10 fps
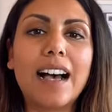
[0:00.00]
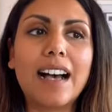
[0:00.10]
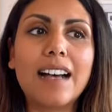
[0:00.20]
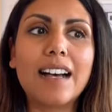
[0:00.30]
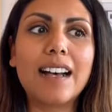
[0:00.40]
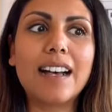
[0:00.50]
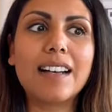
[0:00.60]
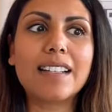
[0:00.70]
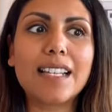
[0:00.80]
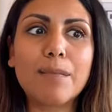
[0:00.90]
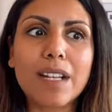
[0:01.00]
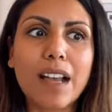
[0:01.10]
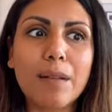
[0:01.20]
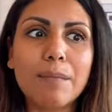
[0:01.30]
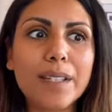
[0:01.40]
are
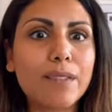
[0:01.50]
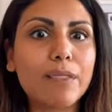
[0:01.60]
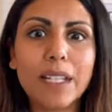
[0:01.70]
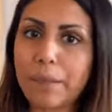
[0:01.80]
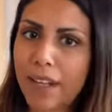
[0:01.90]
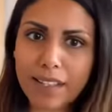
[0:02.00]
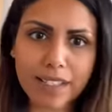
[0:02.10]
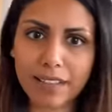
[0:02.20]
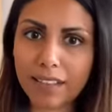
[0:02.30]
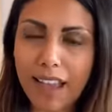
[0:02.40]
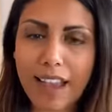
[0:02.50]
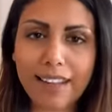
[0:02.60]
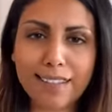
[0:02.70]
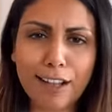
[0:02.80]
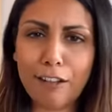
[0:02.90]
sometimes really personal
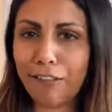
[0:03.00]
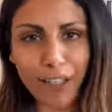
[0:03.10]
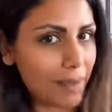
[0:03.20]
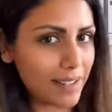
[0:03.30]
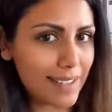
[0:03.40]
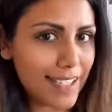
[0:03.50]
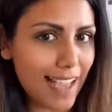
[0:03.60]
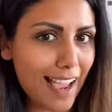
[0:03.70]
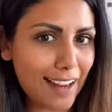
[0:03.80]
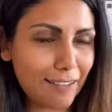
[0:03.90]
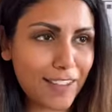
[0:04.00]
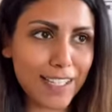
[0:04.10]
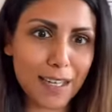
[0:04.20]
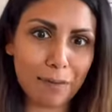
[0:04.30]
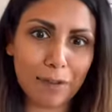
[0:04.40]
and off limits, and for
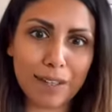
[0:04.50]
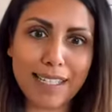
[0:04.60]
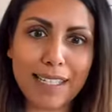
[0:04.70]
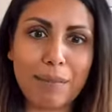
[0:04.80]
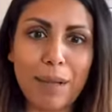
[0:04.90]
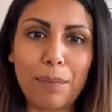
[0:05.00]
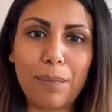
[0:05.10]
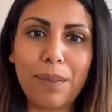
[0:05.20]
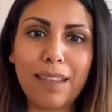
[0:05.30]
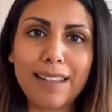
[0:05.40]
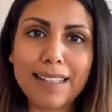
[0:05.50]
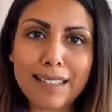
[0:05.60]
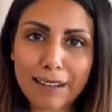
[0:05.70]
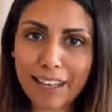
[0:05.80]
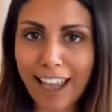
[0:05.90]
some reason people think it's
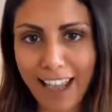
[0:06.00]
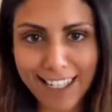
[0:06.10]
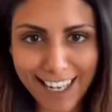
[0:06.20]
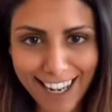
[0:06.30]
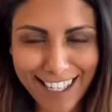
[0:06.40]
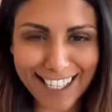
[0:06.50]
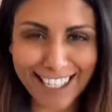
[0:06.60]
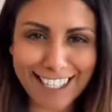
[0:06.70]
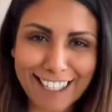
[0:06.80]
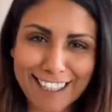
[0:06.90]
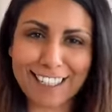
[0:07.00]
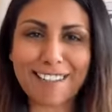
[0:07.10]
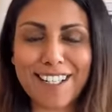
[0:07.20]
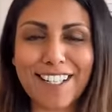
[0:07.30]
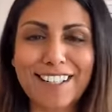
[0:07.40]
okay to ask us those
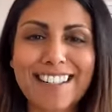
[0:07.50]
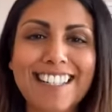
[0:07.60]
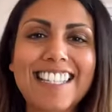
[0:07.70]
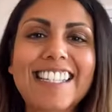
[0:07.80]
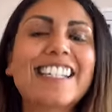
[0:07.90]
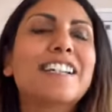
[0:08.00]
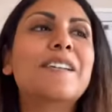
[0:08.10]
questions.